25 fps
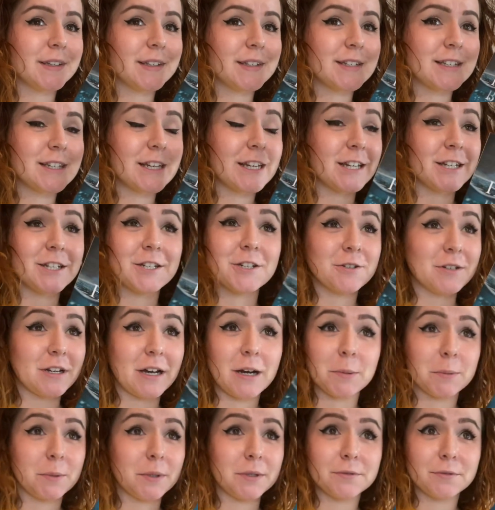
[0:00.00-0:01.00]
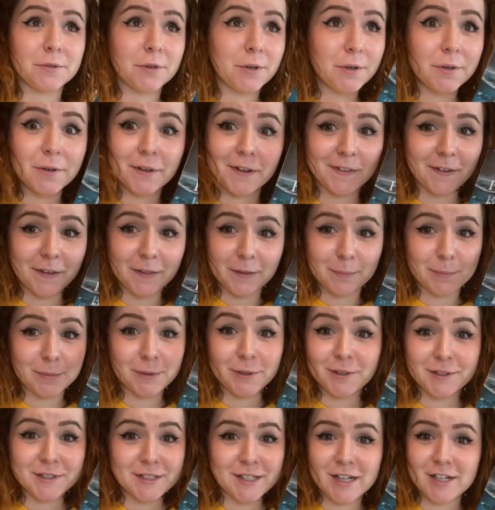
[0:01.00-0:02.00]
takes you down one route and then the
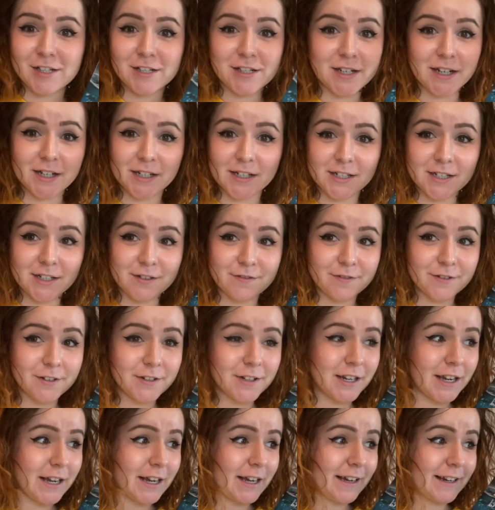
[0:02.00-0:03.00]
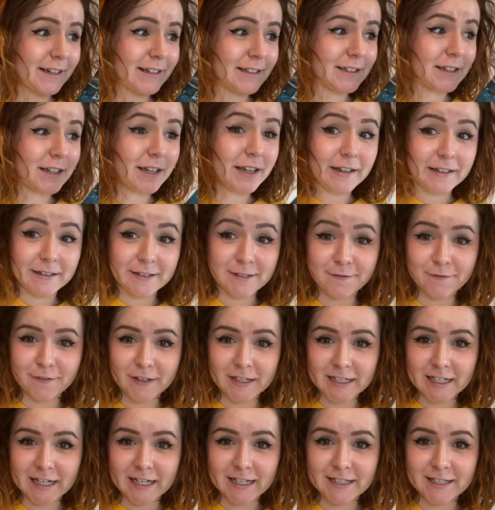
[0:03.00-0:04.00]
plot takes you down different, and it's
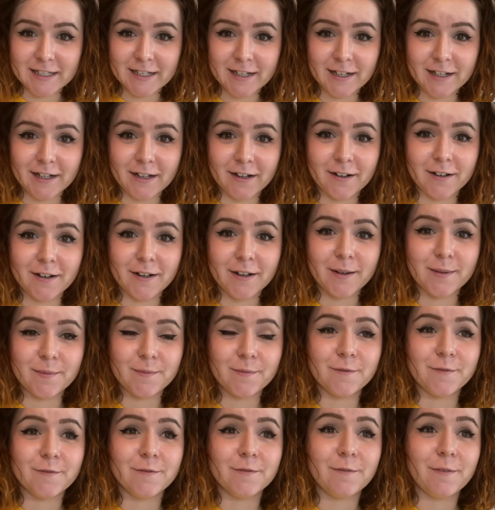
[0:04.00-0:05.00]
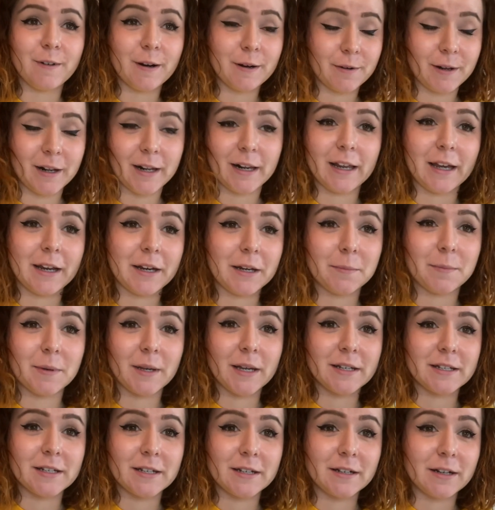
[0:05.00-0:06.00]
fantastic. I am very glad I
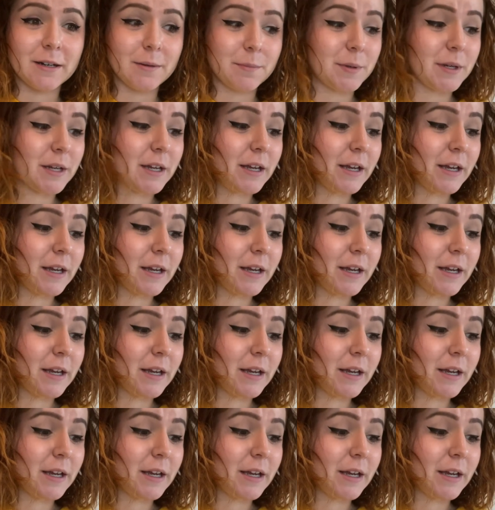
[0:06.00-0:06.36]
picked it up.